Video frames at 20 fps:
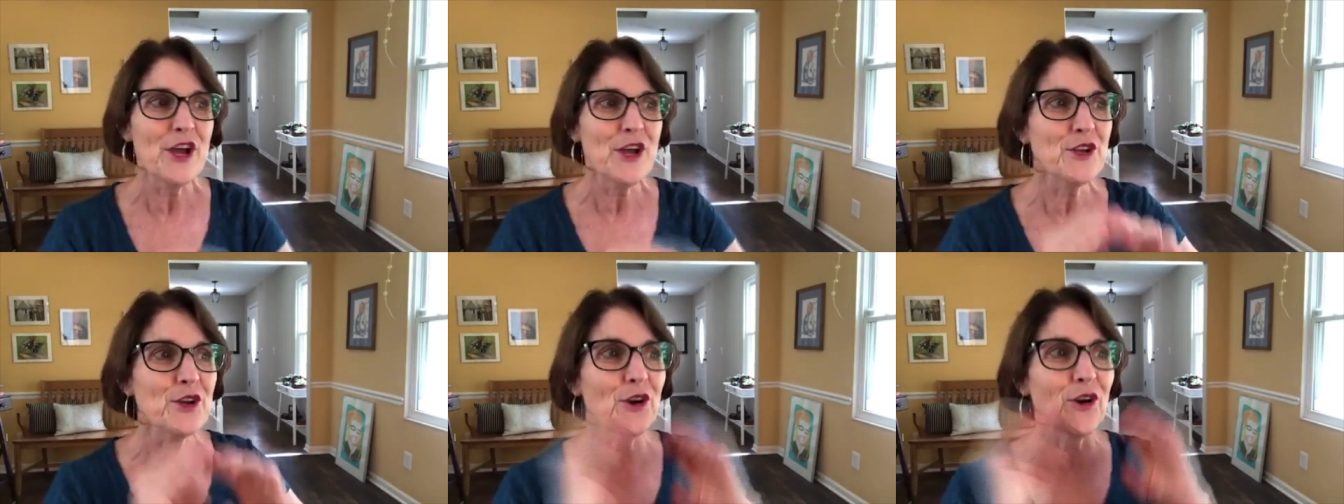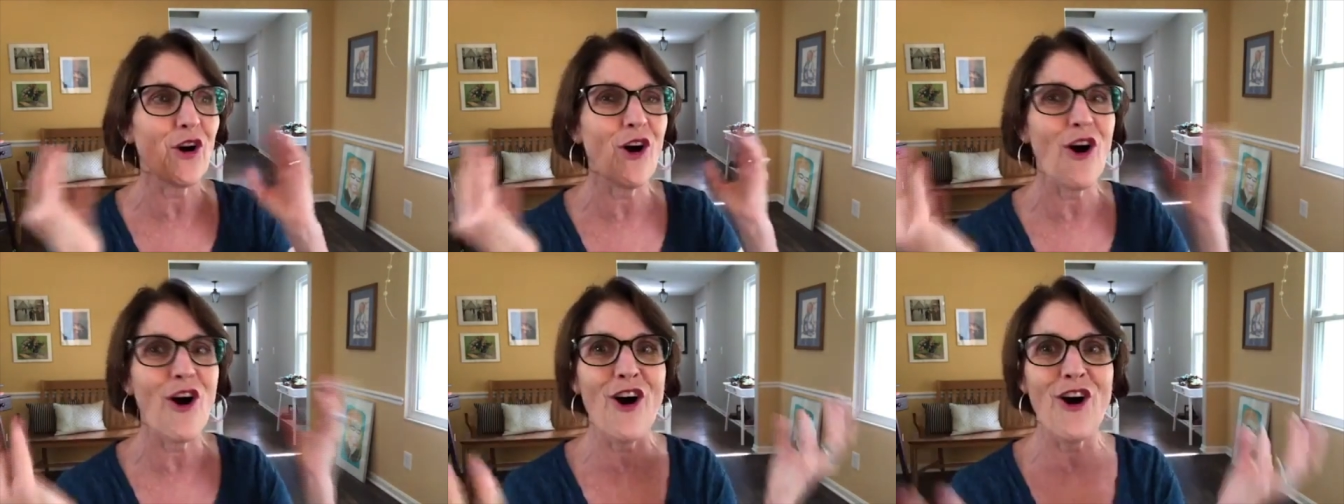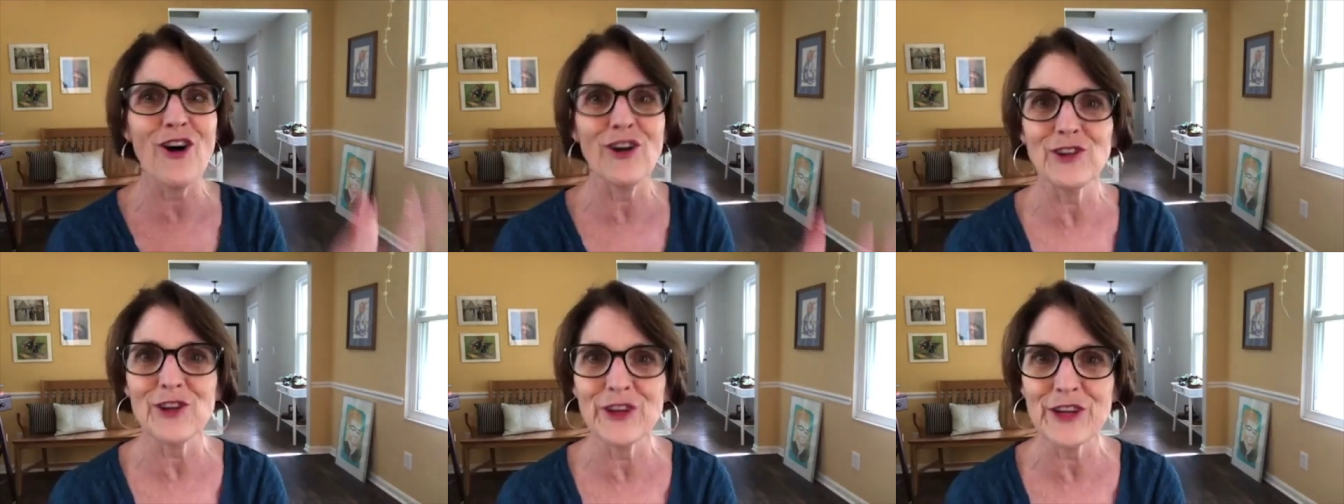You're
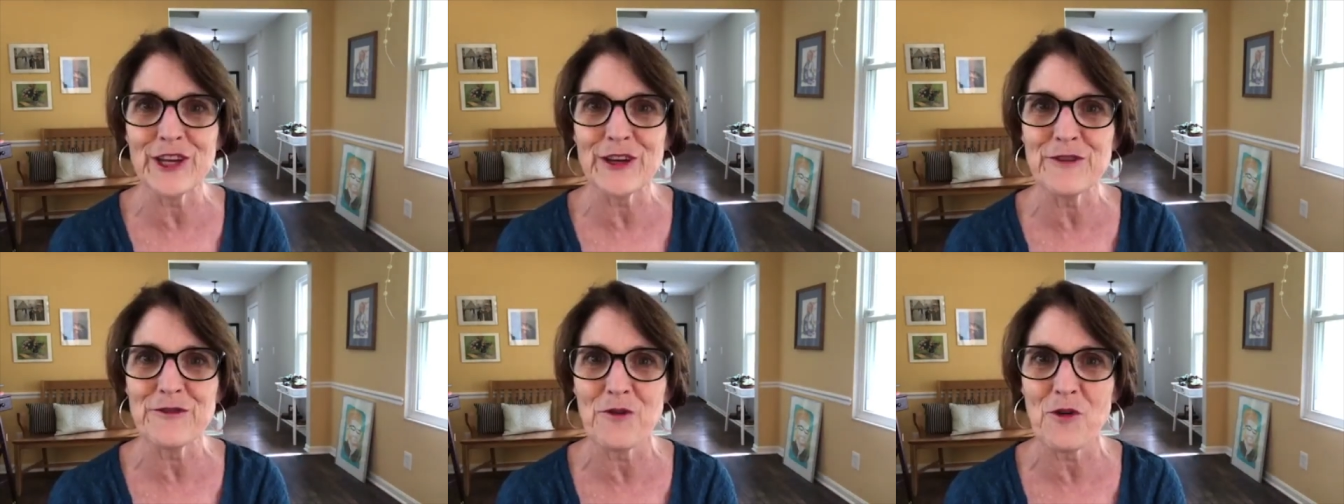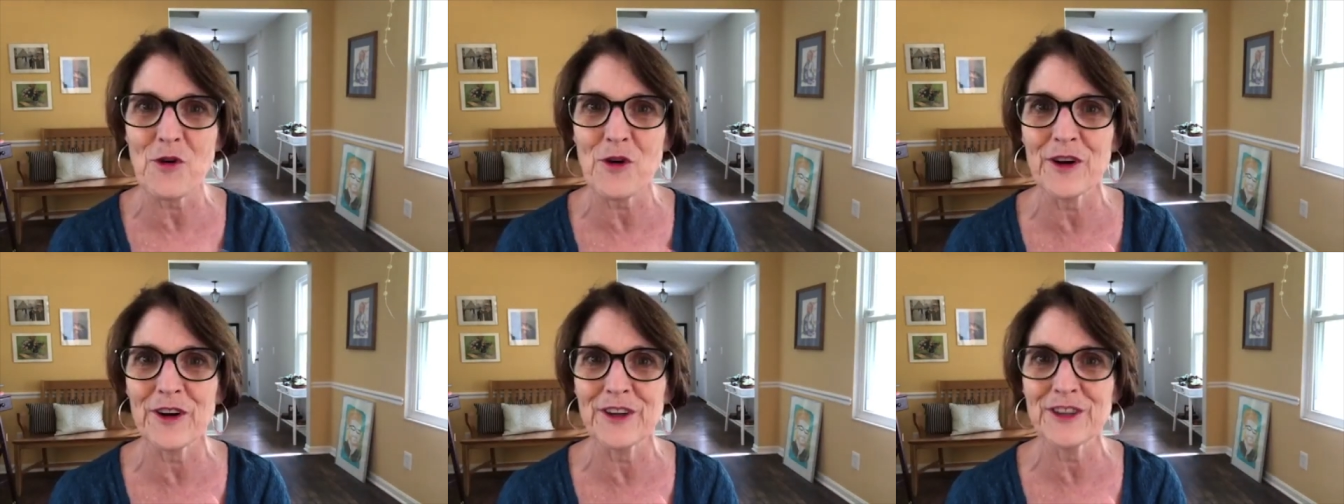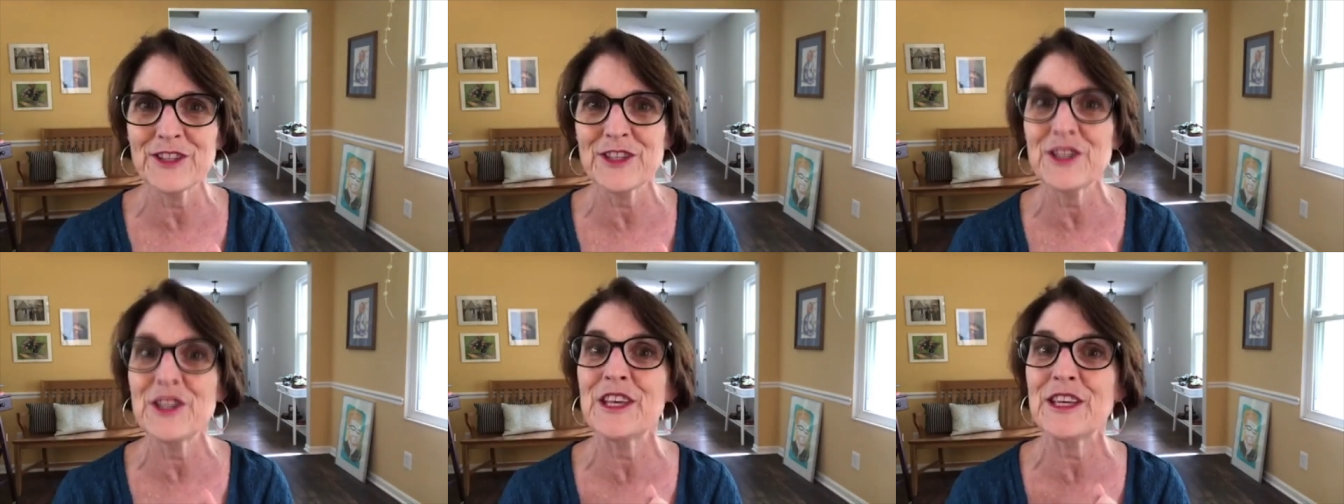all looking
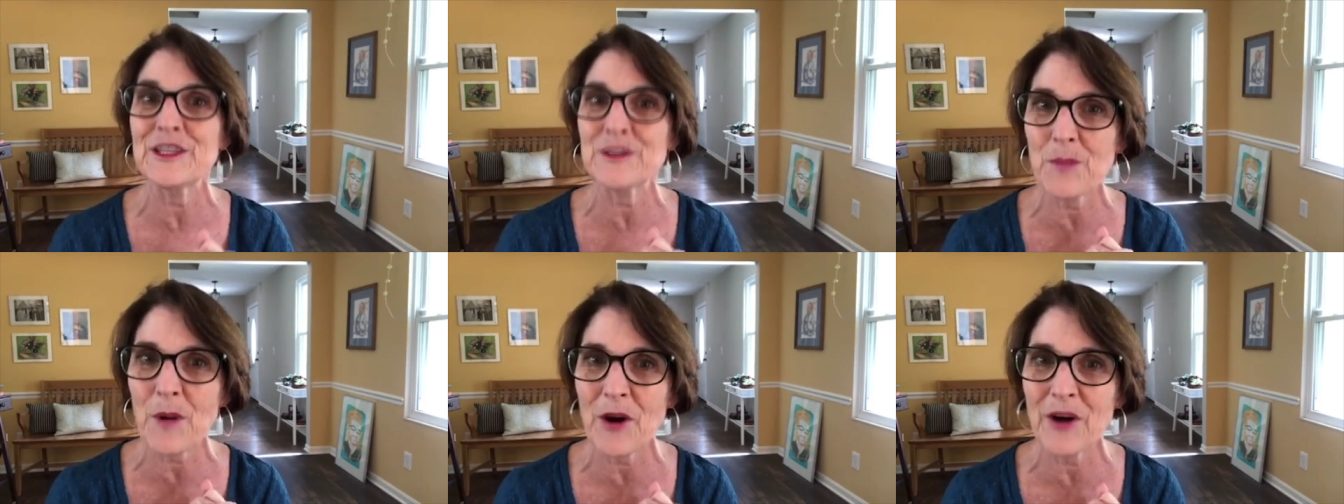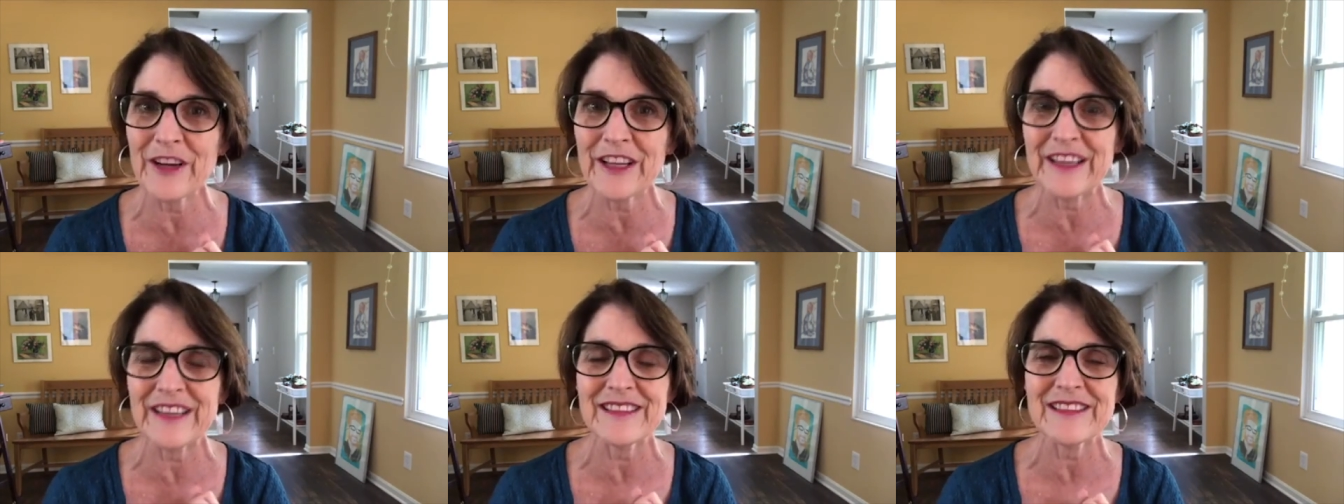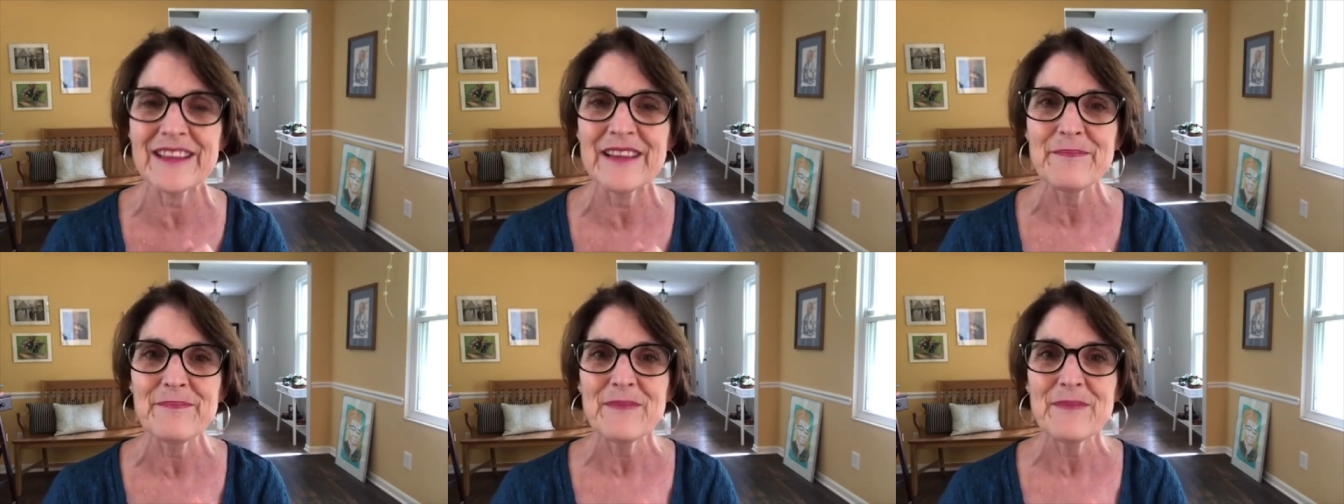forward to these parties.